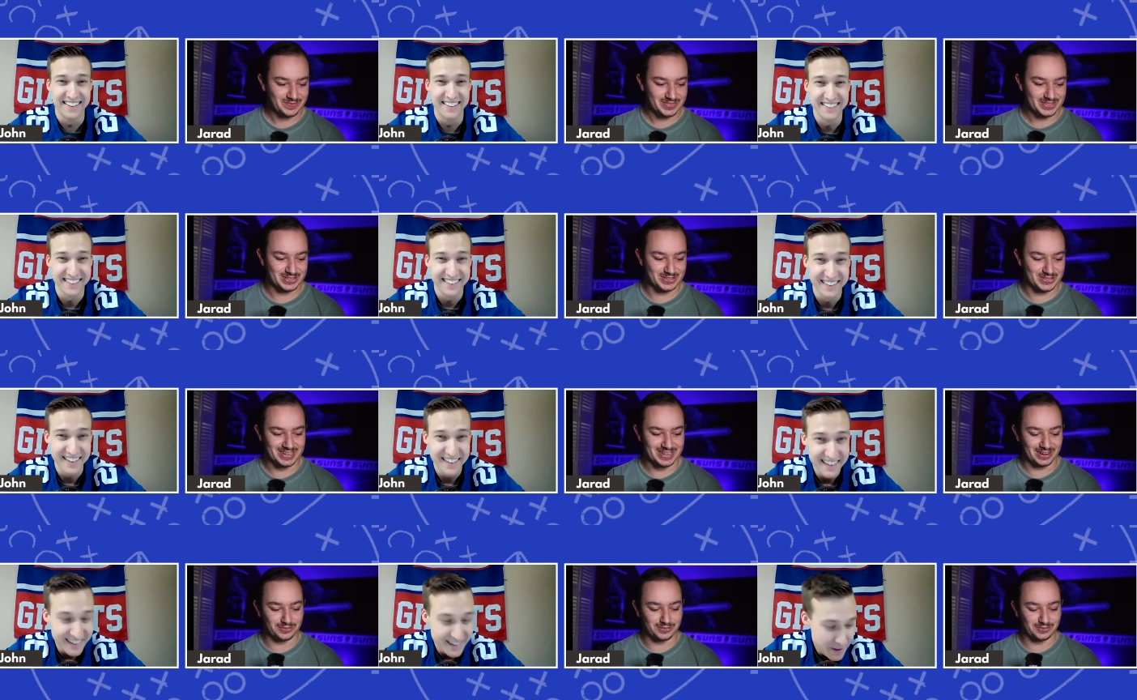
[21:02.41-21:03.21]
Speaker 1: Just
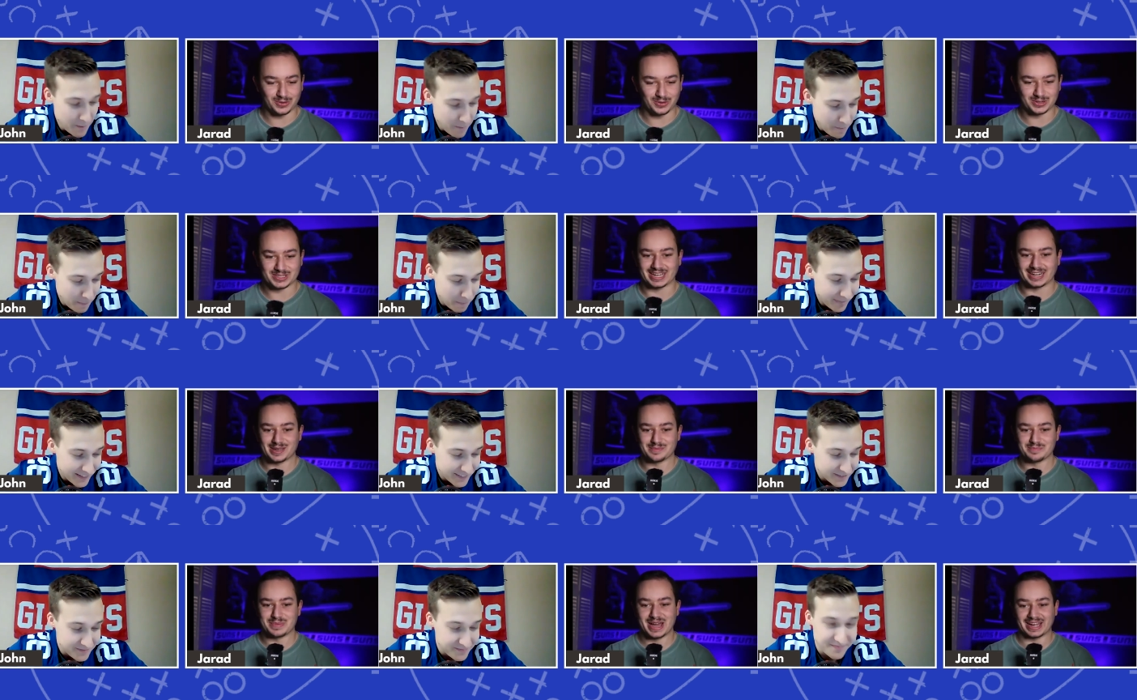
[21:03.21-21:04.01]
Nick Folk's got to
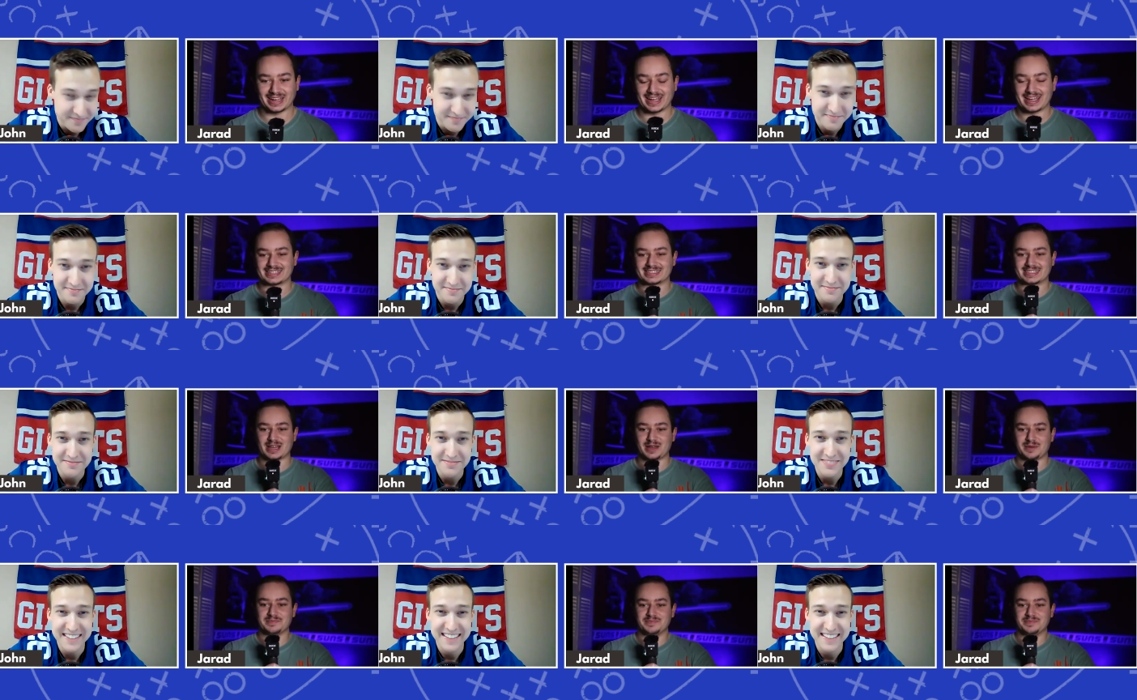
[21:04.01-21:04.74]
get back ASAP.